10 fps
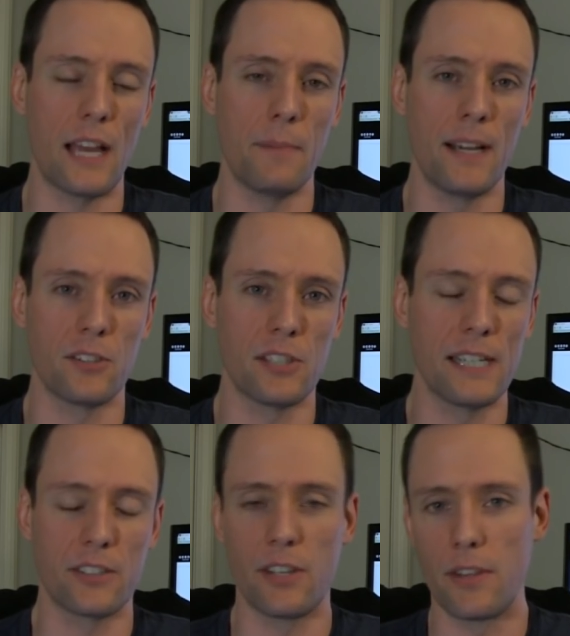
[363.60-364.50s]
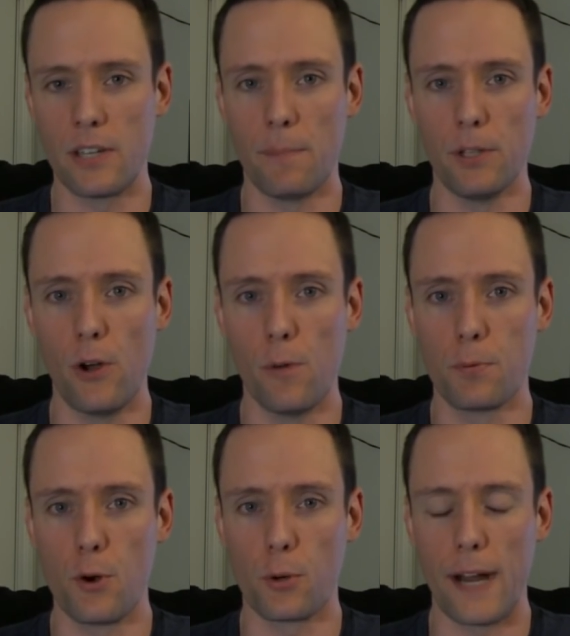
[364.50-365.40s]
MI6 and the 00
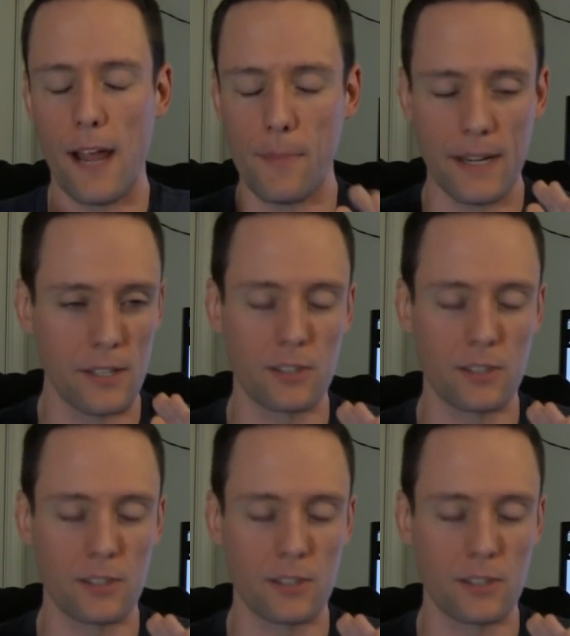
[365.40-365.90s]
program and